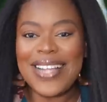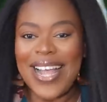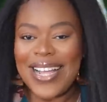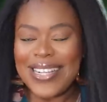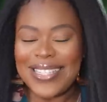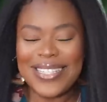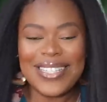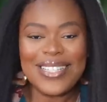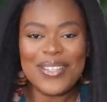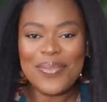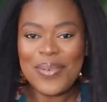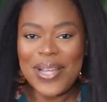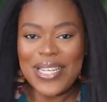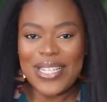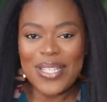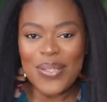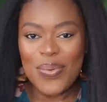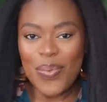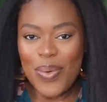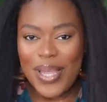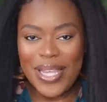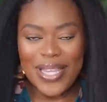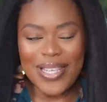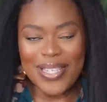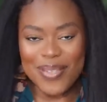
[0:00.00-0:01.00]
actually the way this
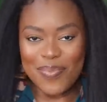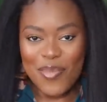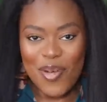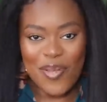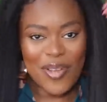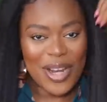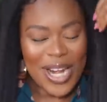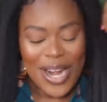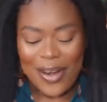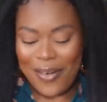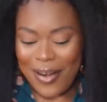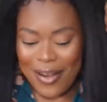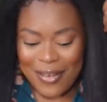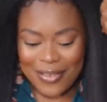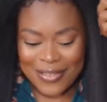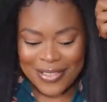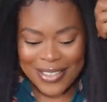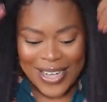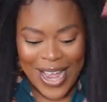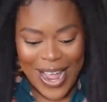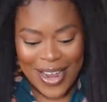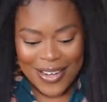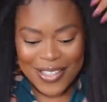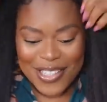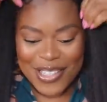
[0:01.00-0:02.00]
wig is moving around
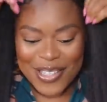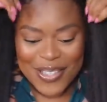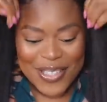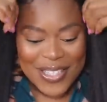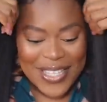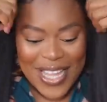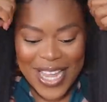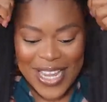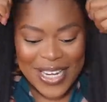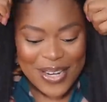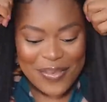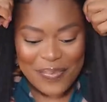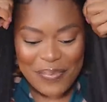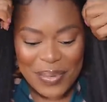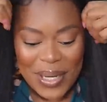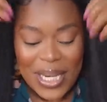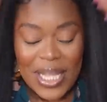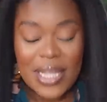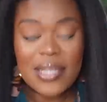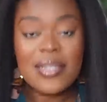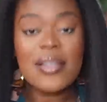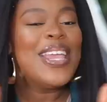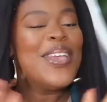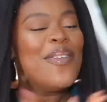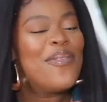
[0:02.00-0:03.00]
and still staying in
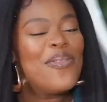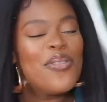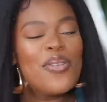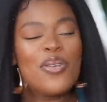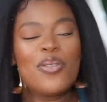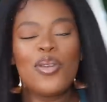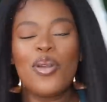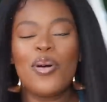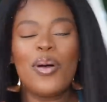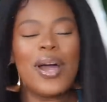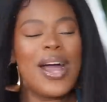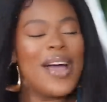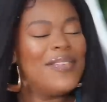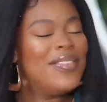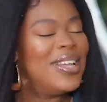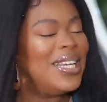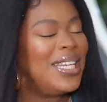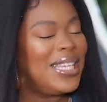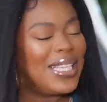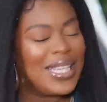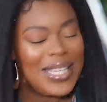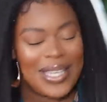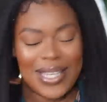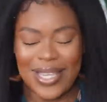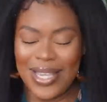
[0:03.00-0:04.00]
place. If you don't have
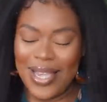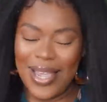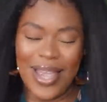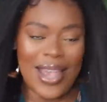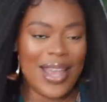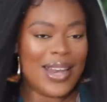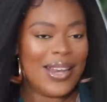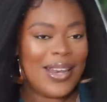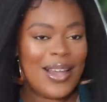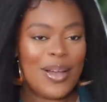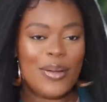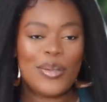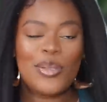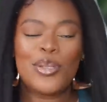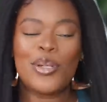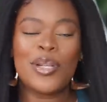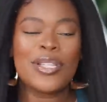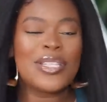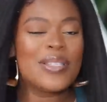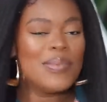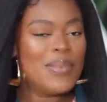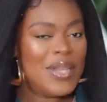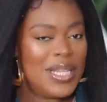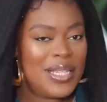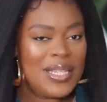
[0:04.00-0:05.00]
any kinky hair now,
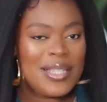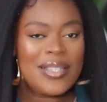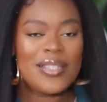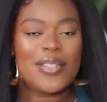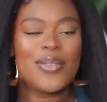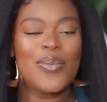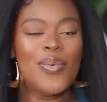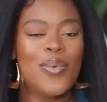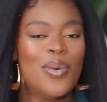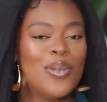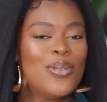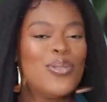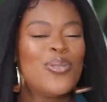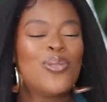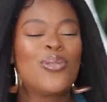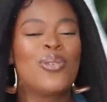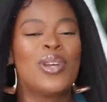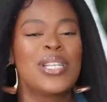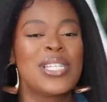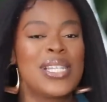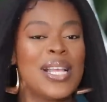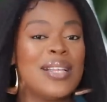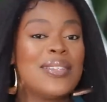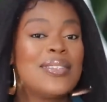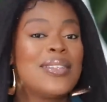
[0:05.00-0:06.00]
trust me, this is the one to
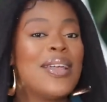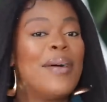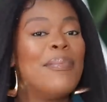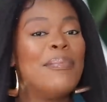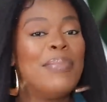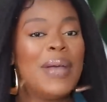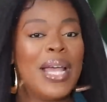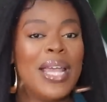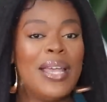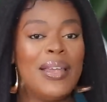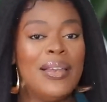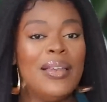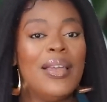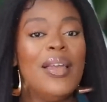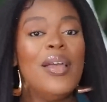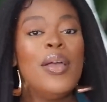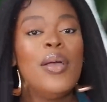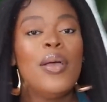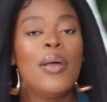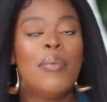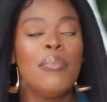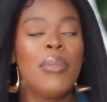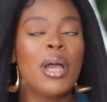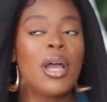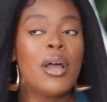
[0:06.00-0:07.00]
rush and start buying,
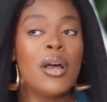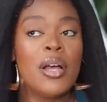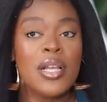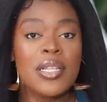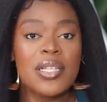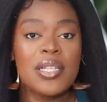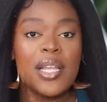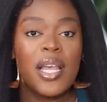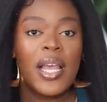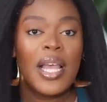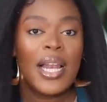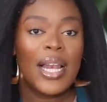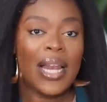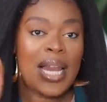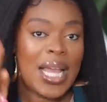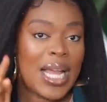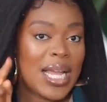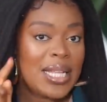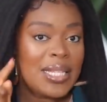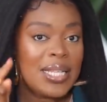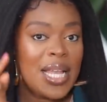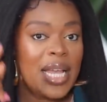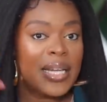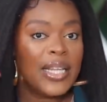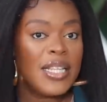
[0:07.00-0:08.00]
because, like
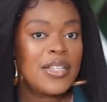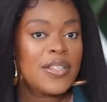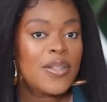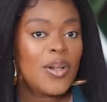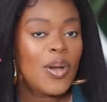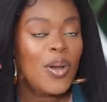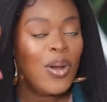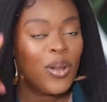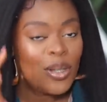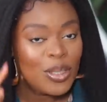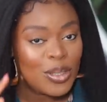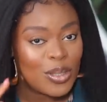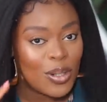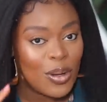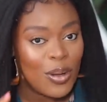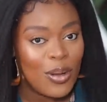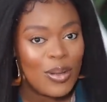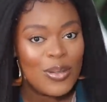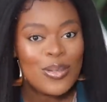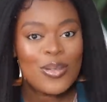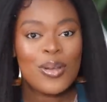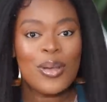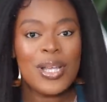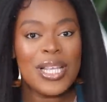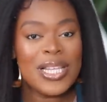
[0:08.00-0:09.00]
I said, it's closure,
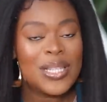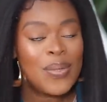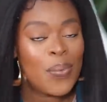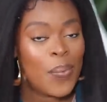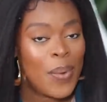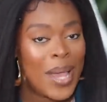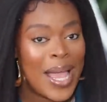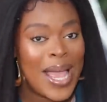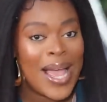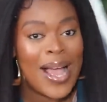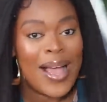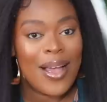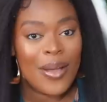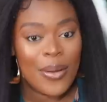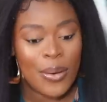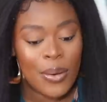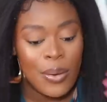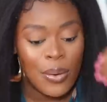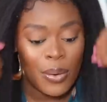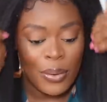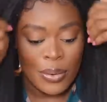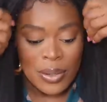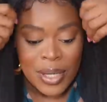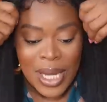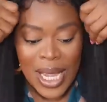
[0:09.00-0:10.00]
so it's wear and
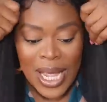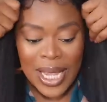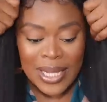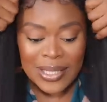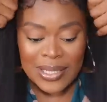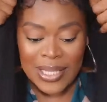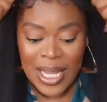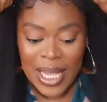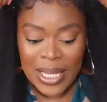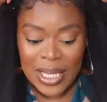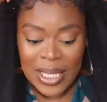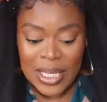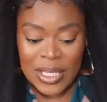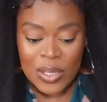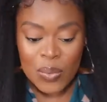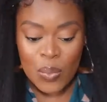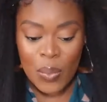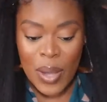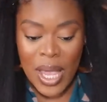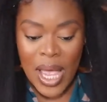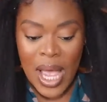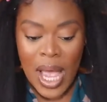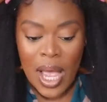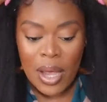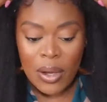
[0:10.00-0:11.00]
go. You guys, like, it's
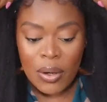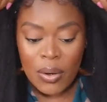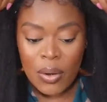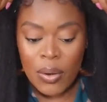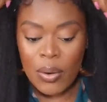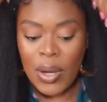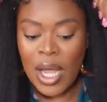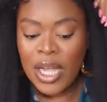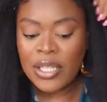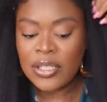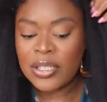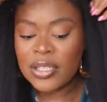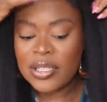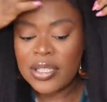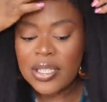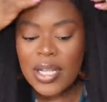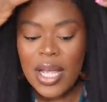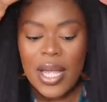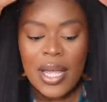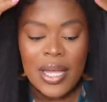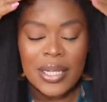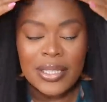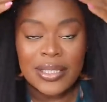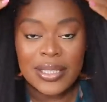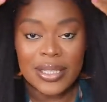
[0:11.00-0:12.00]
wear and go. I just
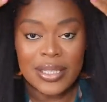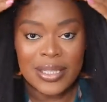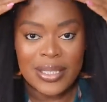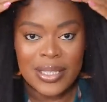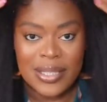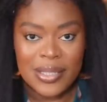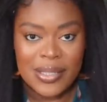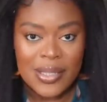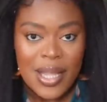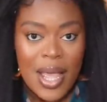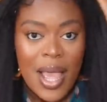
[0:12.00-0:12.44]
did this.